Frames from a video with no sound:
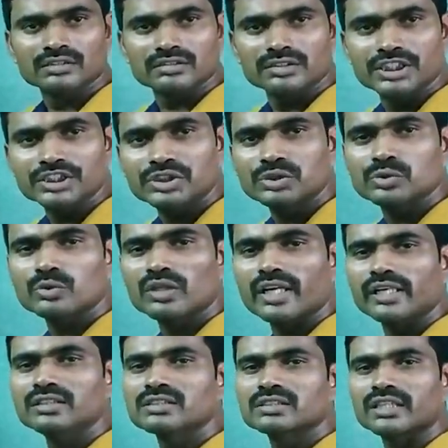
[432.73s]
these two
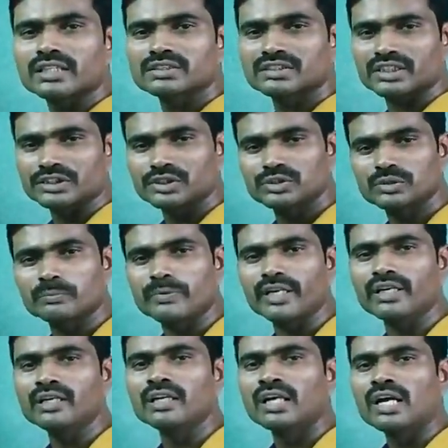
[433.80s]
lines are said to
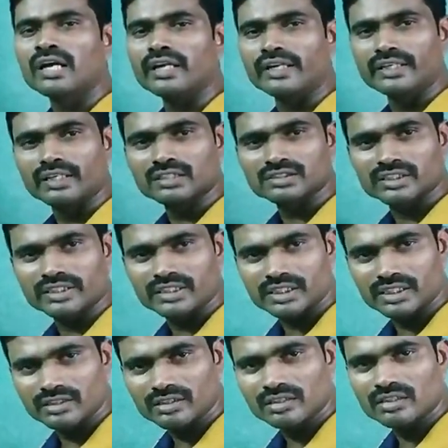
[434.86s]
be
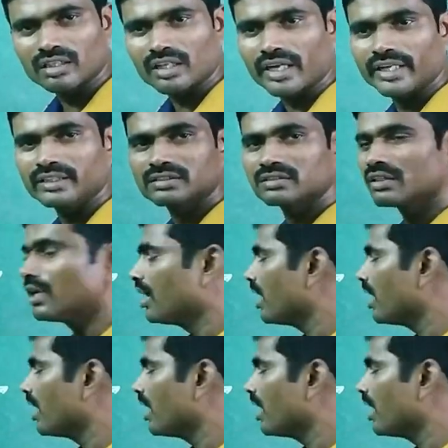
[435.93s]
intersecting lines,